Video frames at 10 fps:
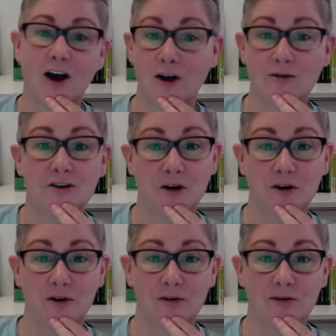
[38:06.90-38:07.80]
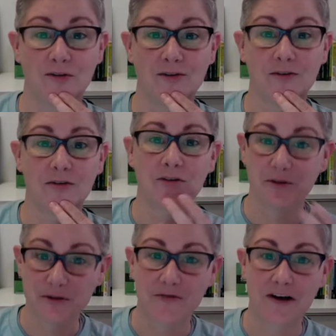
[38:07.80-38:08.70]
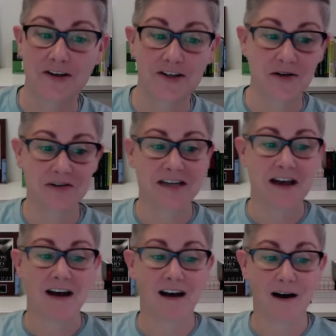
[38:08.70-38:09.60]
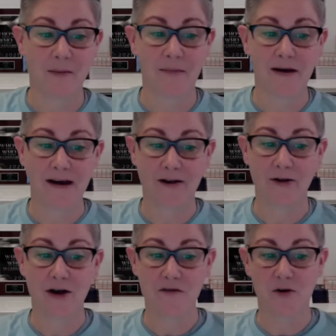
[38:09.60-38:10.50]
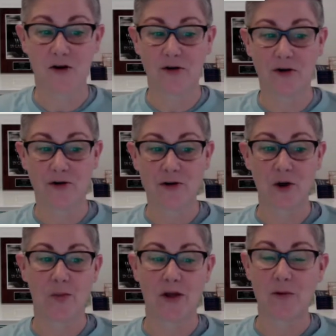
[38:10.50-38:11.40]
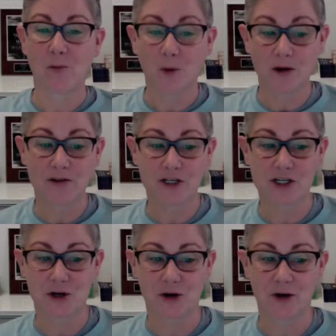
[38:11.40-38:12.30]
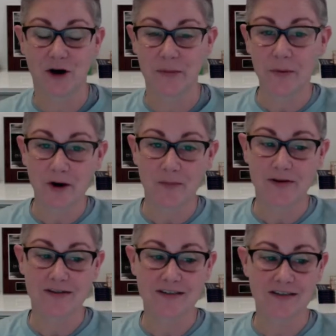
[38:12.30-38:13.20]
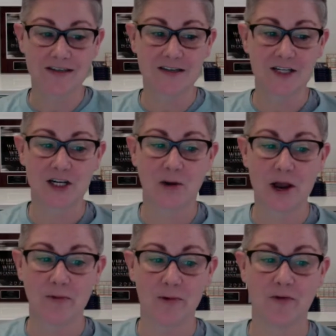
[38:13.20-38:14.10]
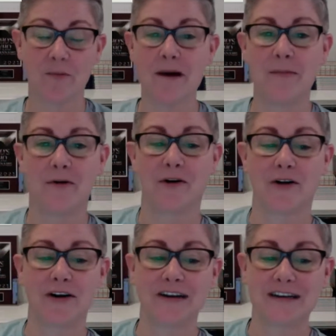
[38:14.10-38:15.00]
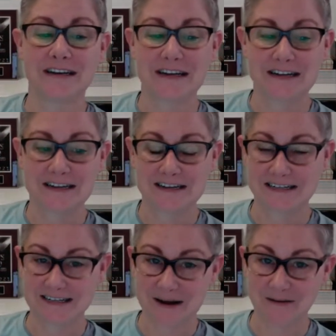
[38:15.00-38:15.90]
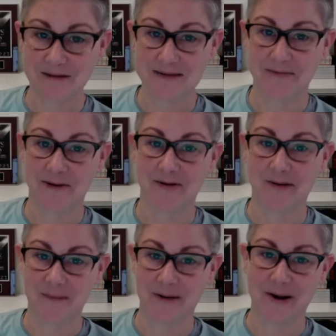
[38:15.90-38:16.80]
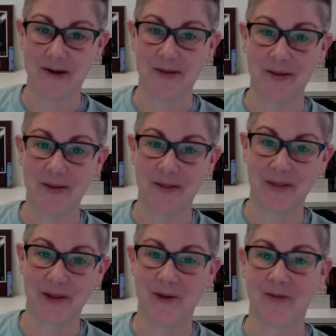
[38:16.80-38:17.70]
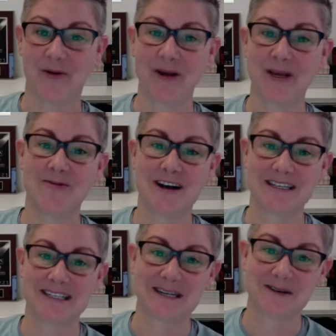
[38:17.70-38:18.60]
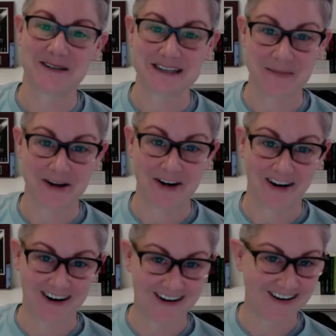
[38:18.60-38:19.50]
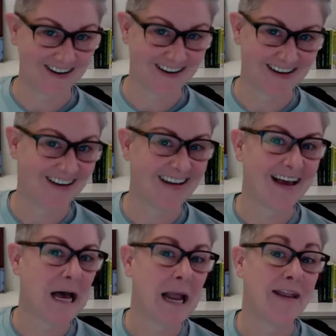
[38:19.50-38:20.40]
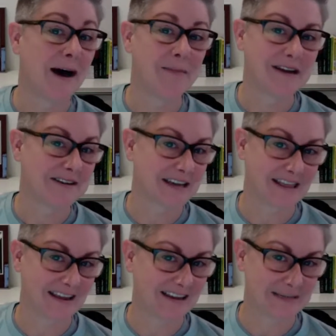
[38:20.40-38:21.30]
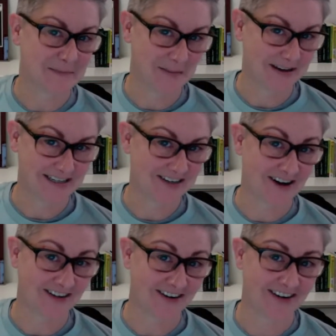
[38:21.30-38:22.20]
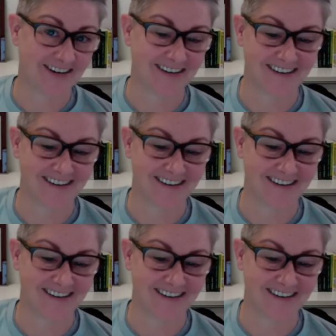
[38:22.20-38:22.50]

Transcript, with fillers: Oh, Joel. You've got jokes. Um, I don't know if you heard earlier, but I wore this shirt on purpose so I would remember to tell people about the NORML Key West legal seminar, not because I think it's my best color.